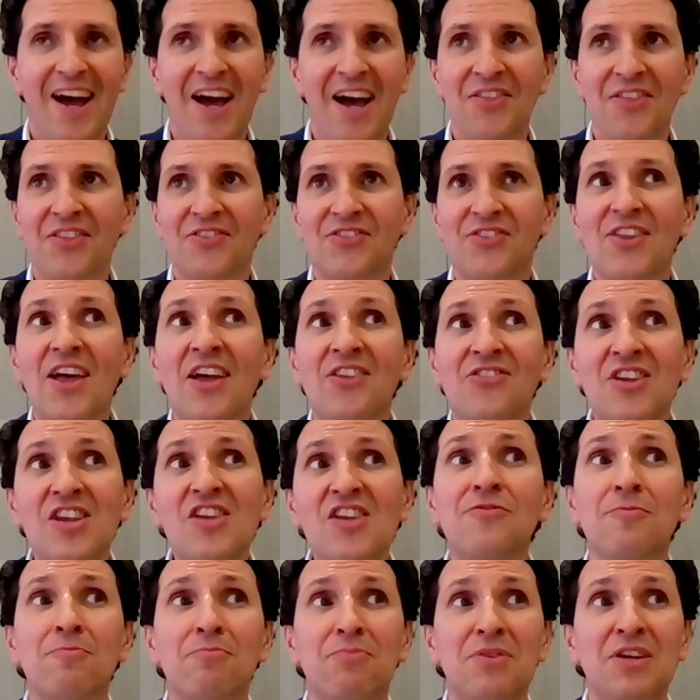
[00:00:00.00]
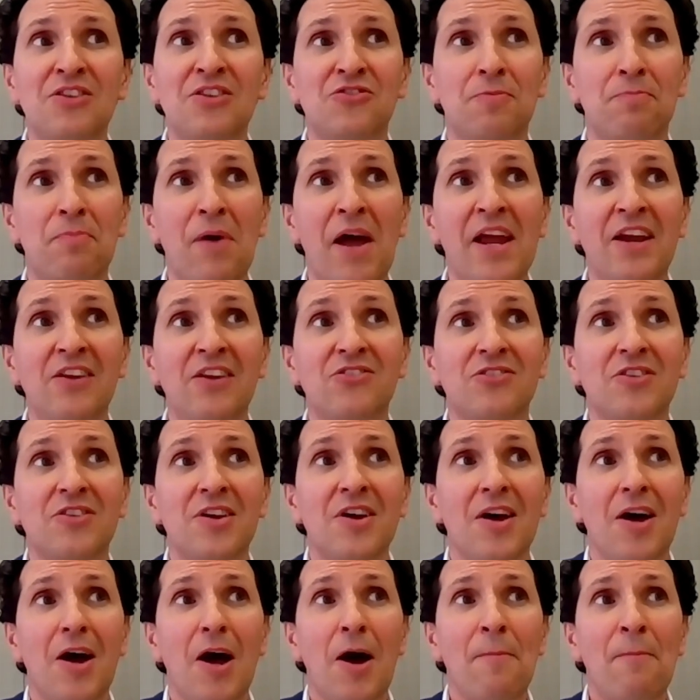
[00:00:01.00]
And there's even been debate
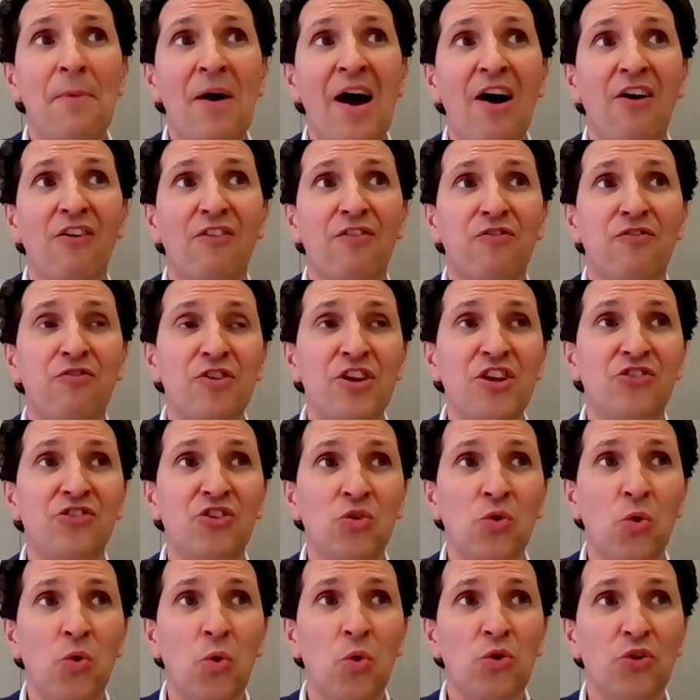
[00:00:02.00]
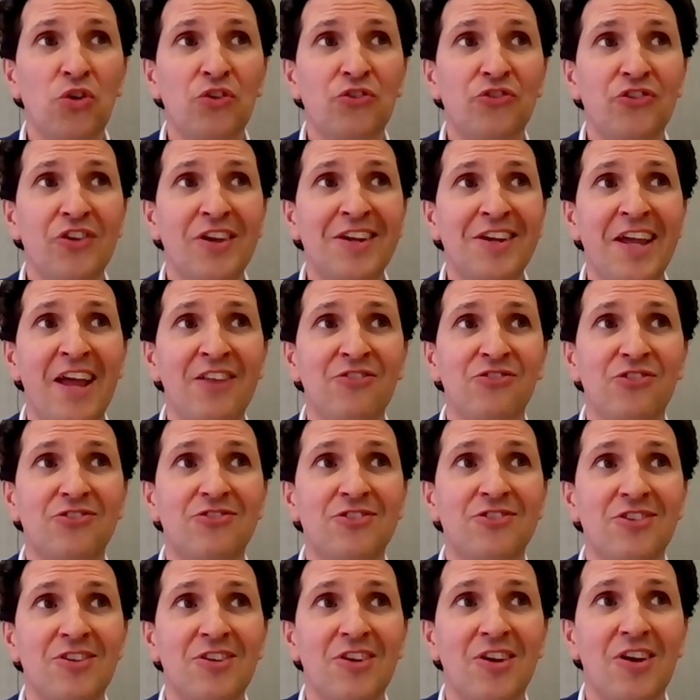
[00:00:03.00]
about freezing orders
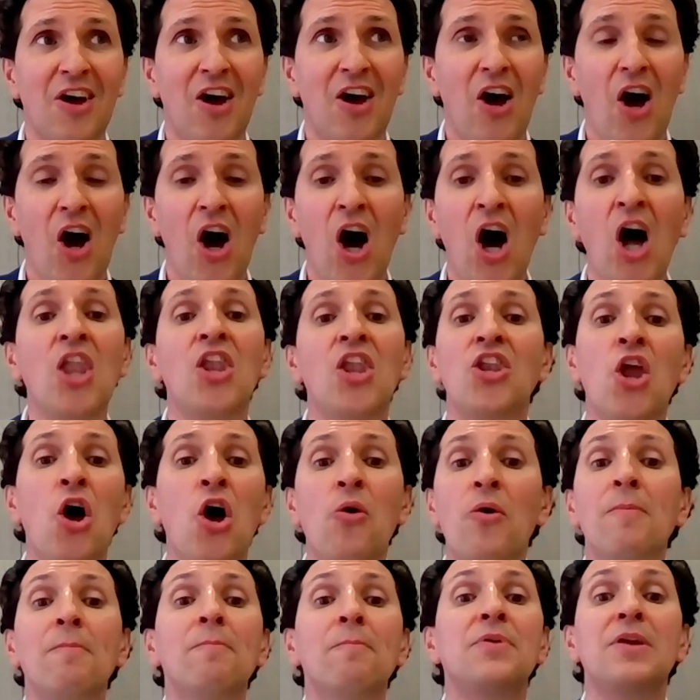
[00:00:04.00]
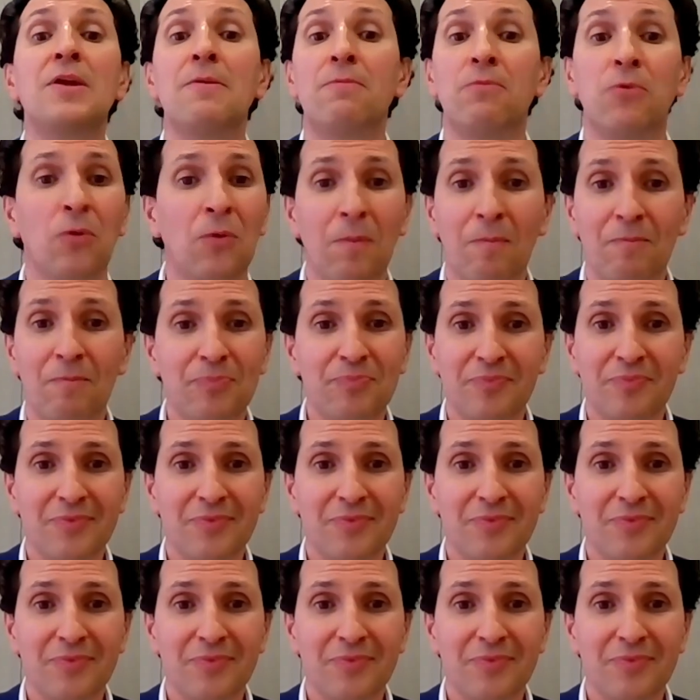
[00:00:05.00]
against unknown people,